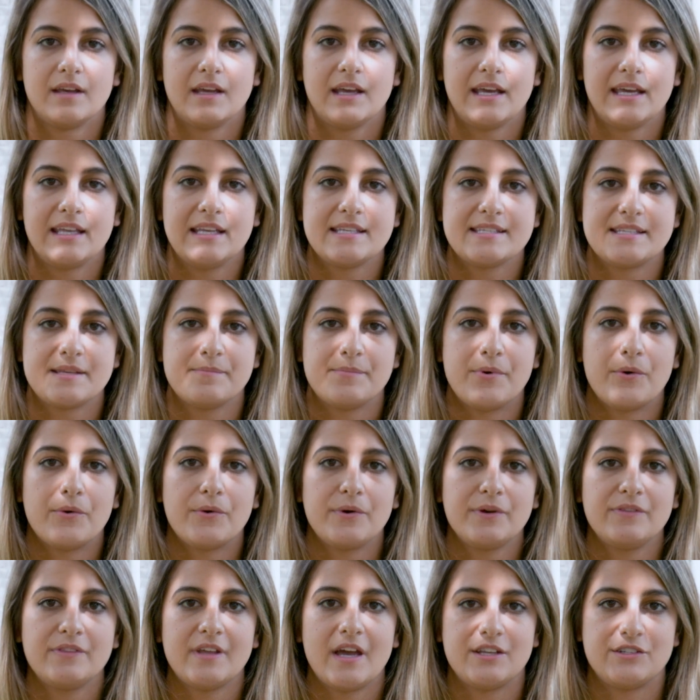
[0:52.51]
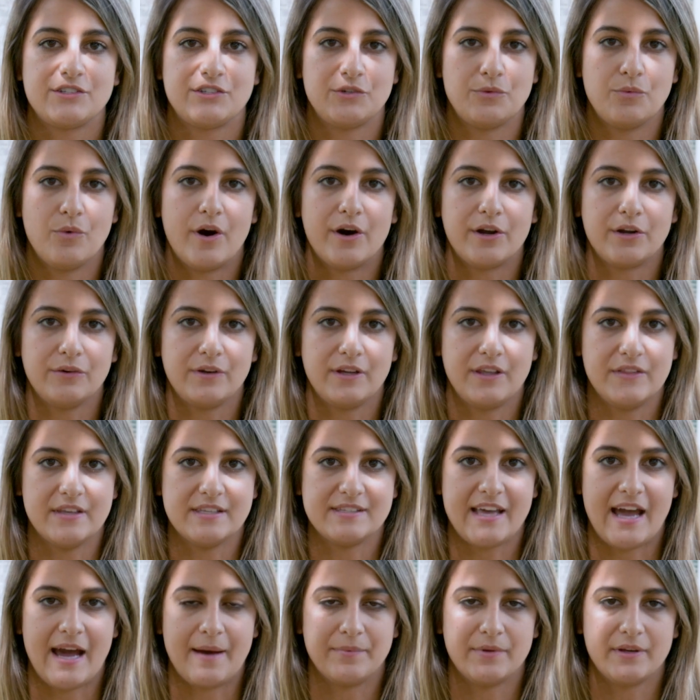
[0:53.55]
It is important that you water in
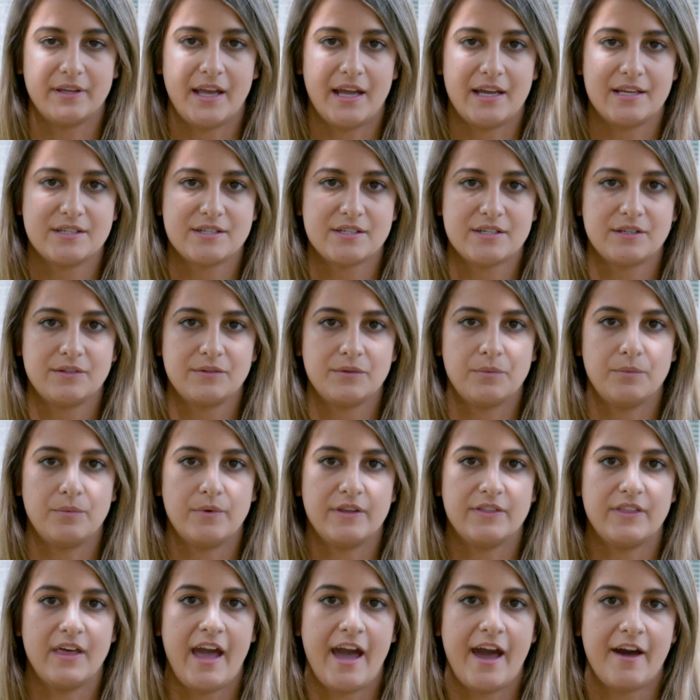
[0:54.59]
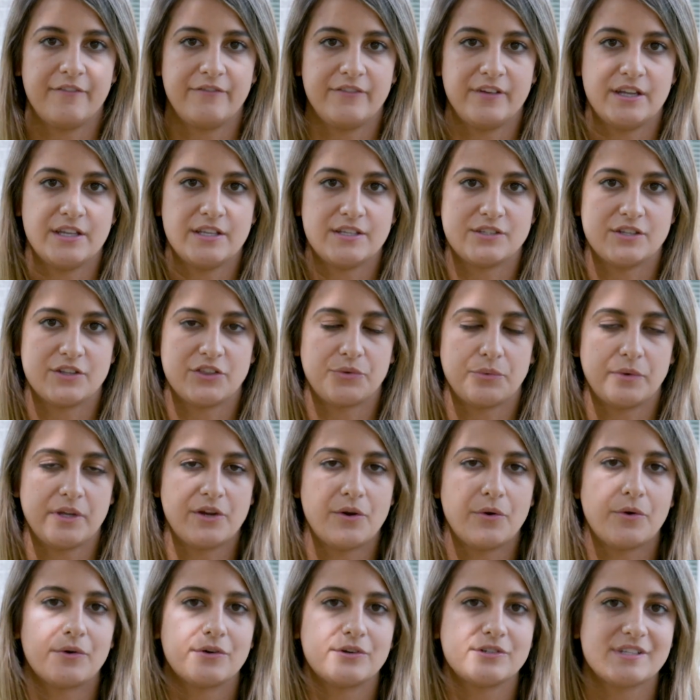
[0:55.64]
this application with half inch to three
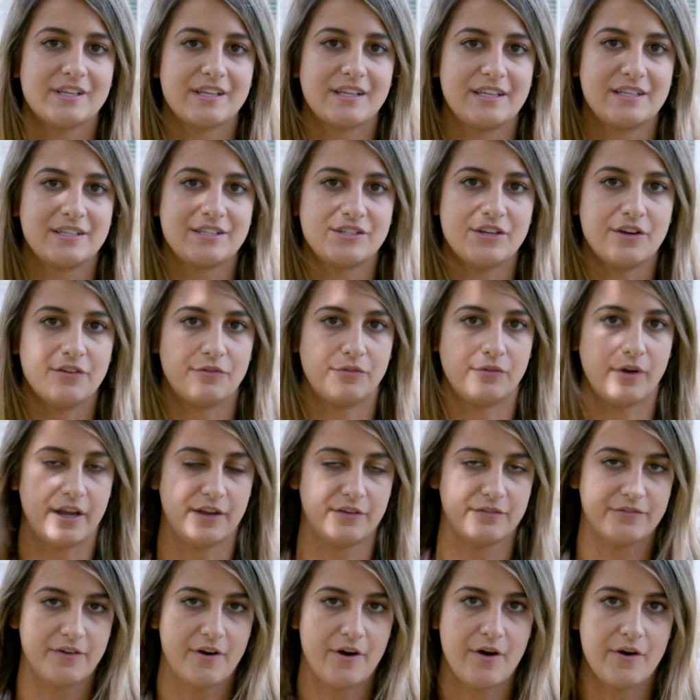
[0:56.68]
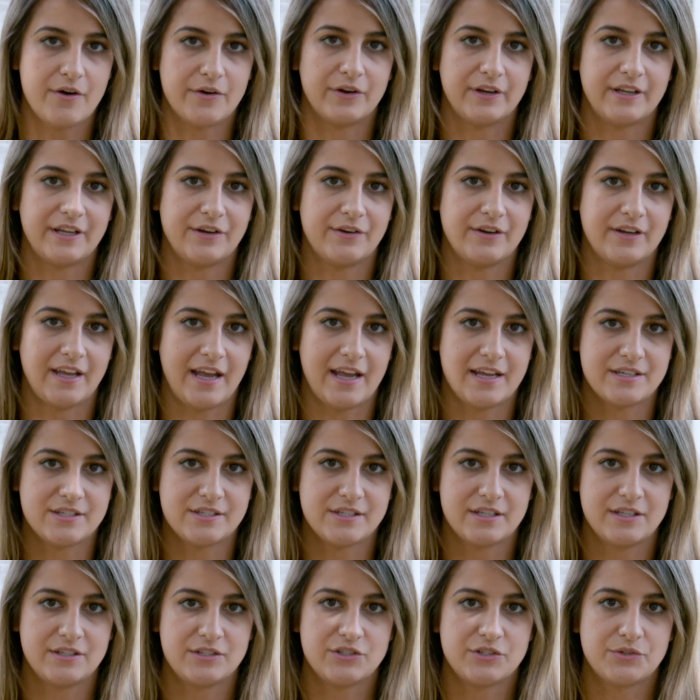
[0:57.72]
quarters inch of rainfall or
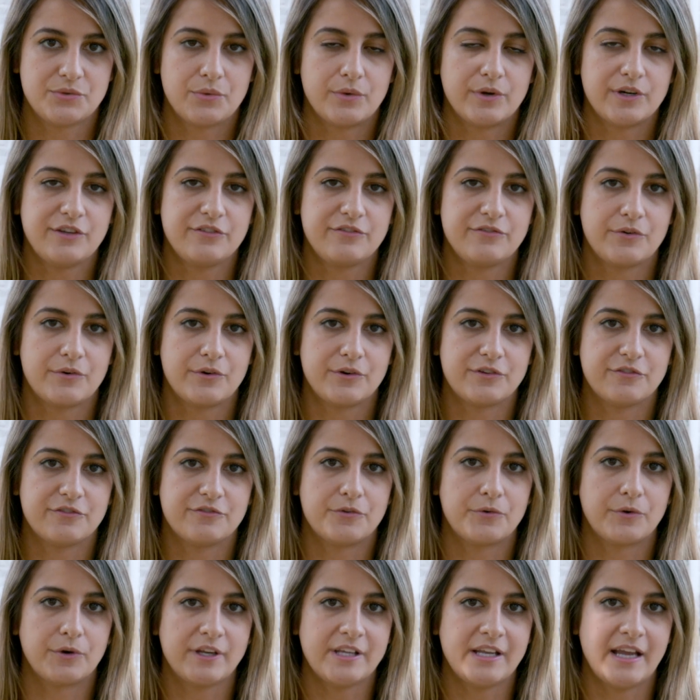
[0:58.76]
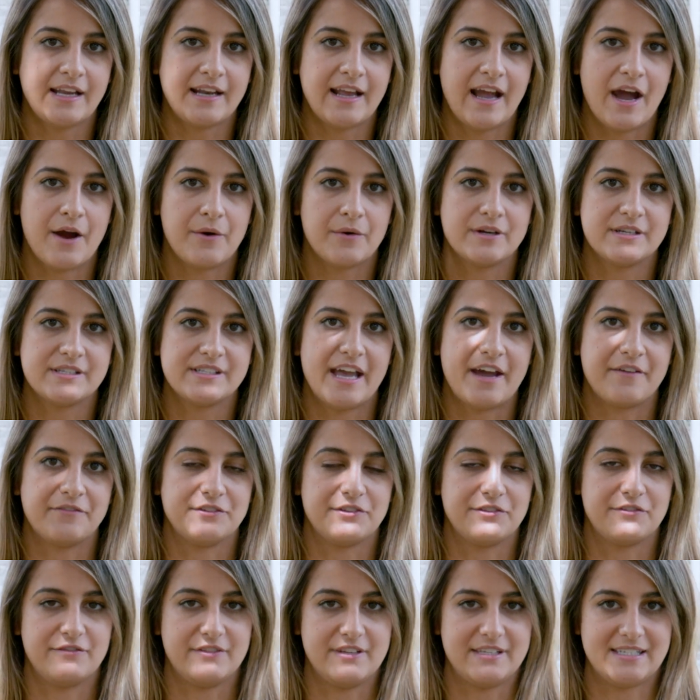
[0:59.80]
irrigation 24 to 48 hours after
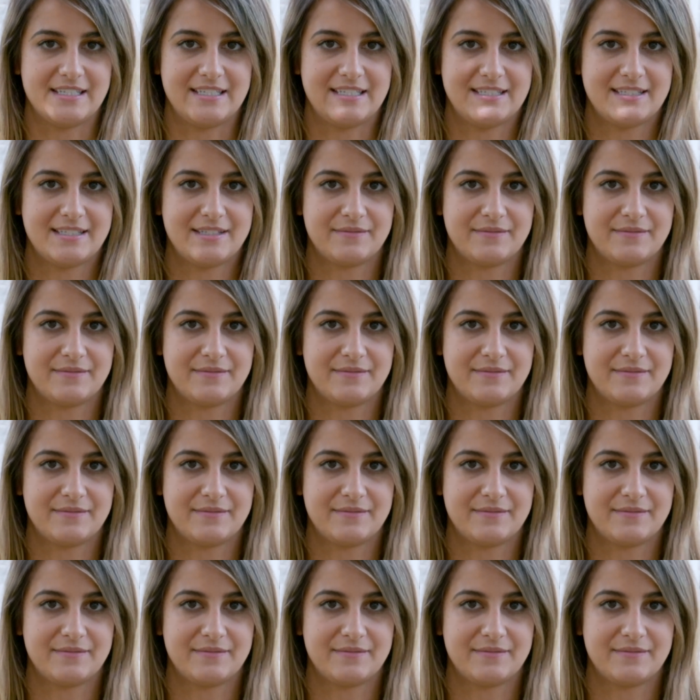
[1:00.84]
the visit.